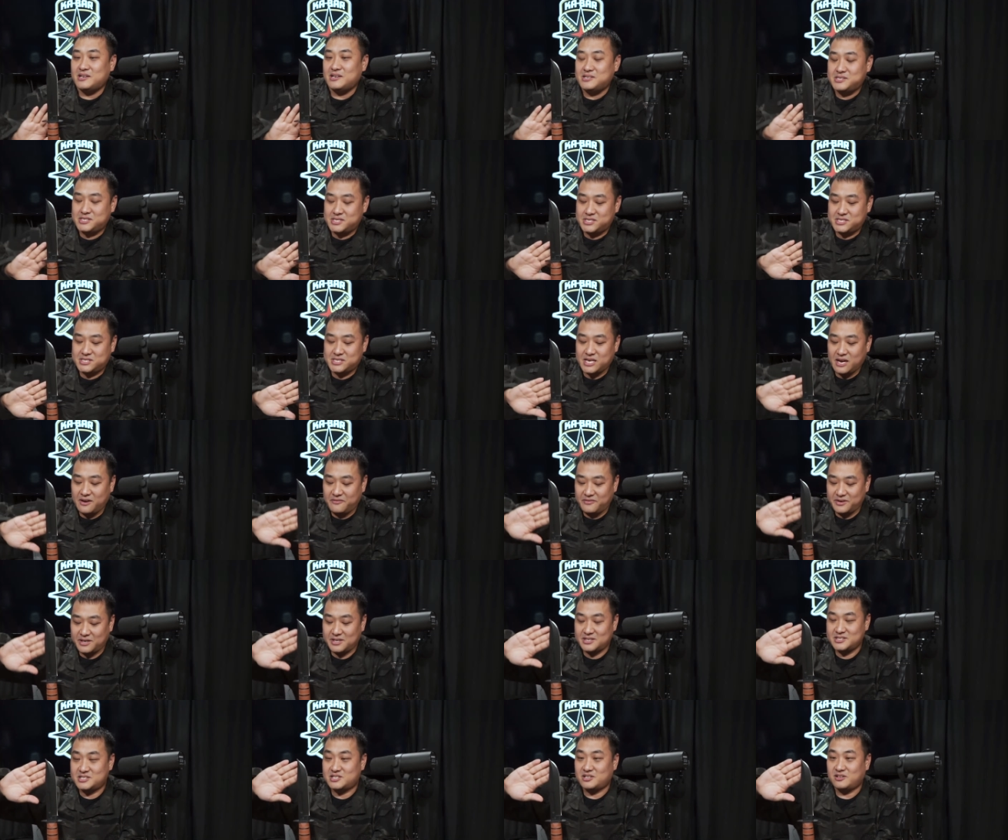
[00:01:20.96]

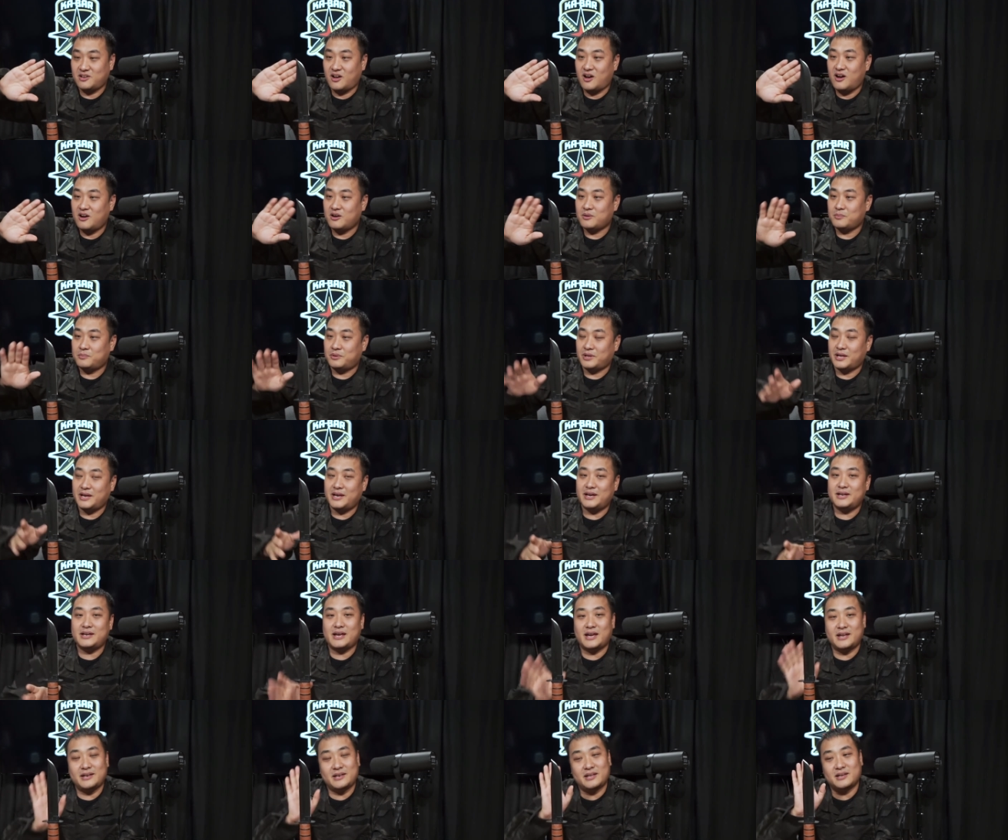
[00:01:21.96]
7-inch long blade,
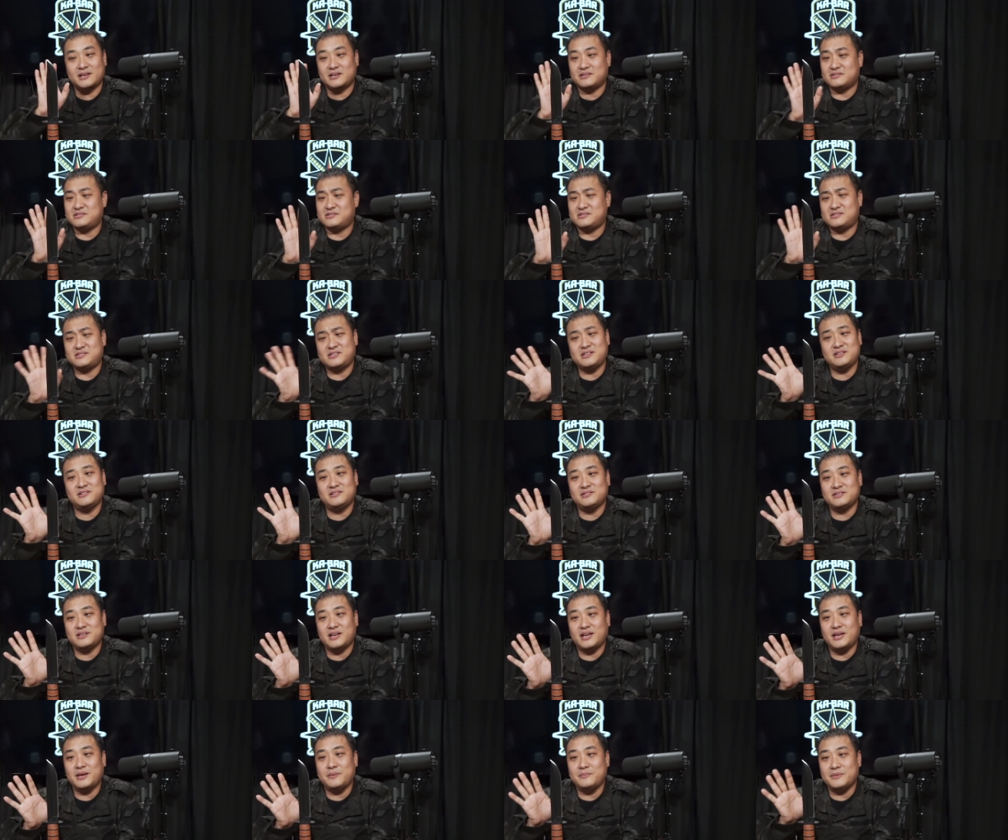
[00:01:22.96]
and the steel
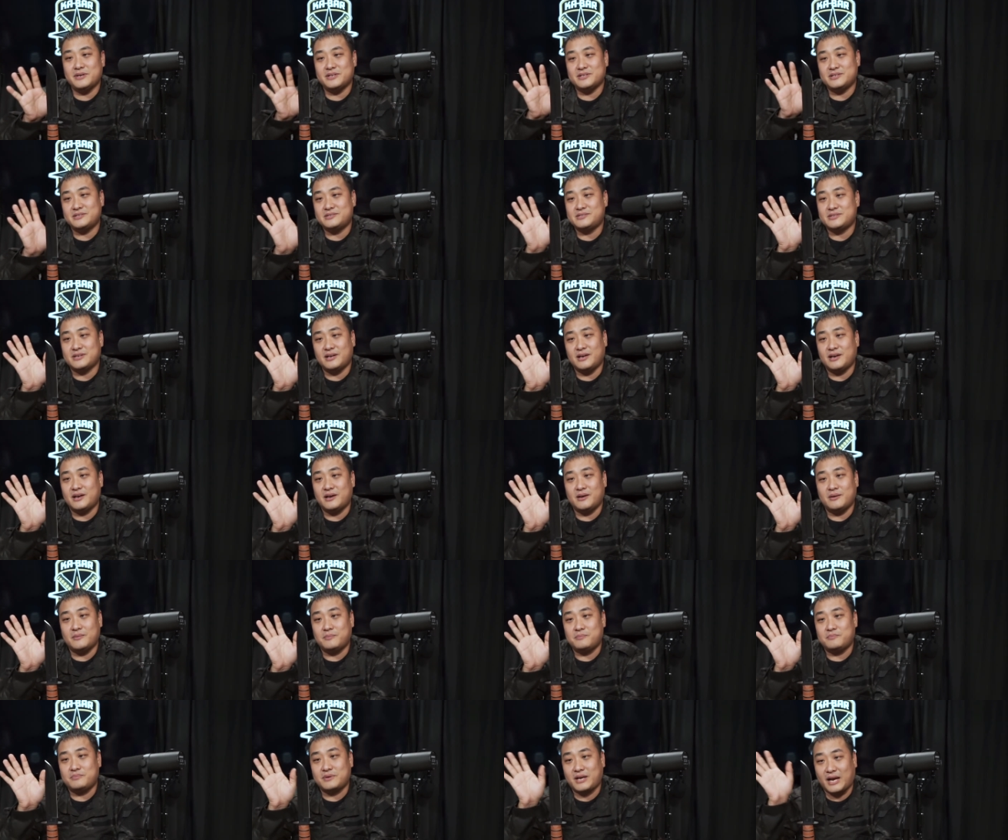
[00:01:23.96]
name is
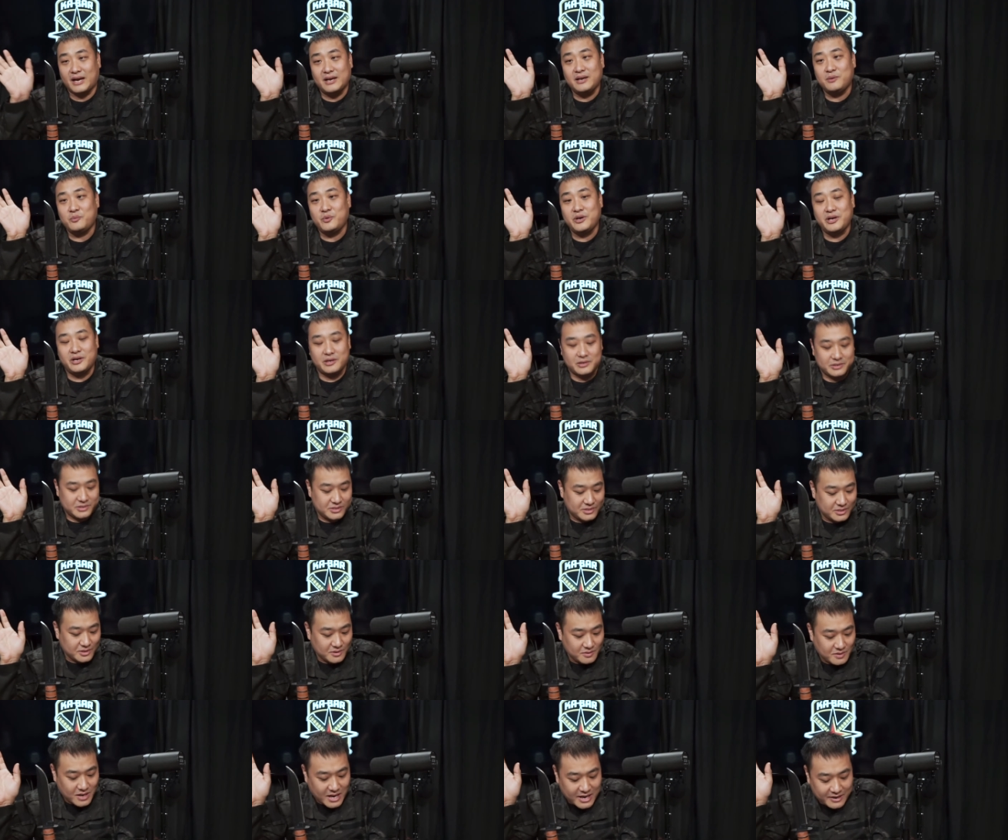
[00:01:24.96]
kind of weird,
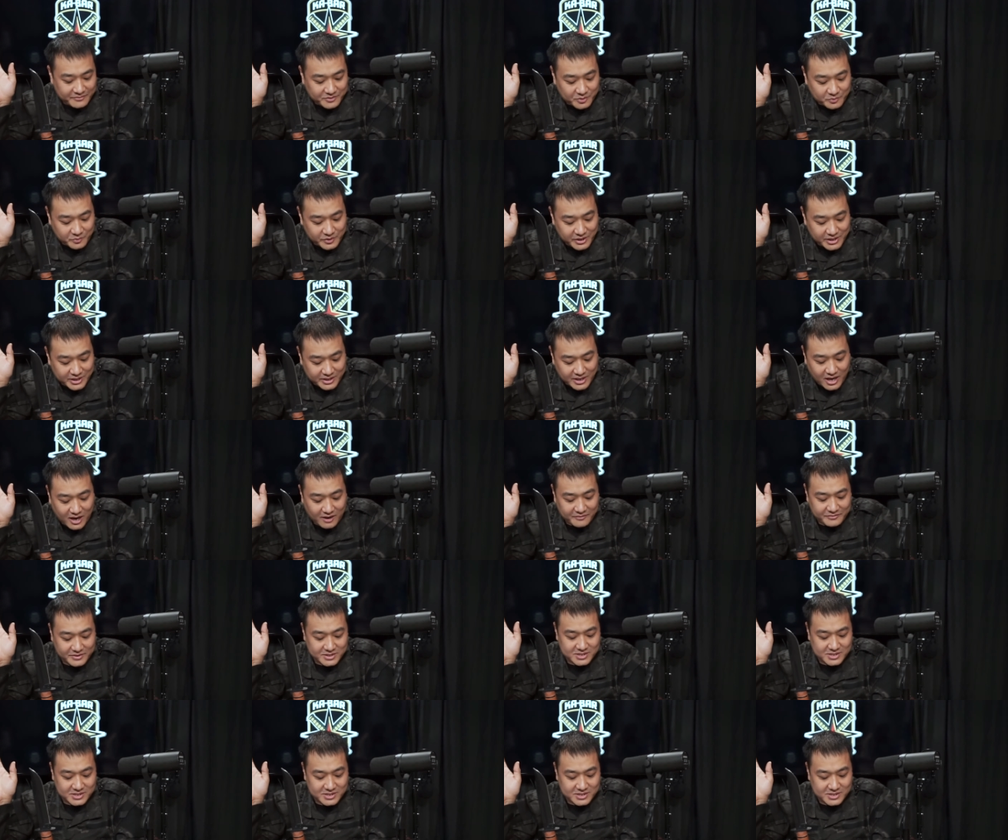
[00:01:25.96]
so I have to read it off.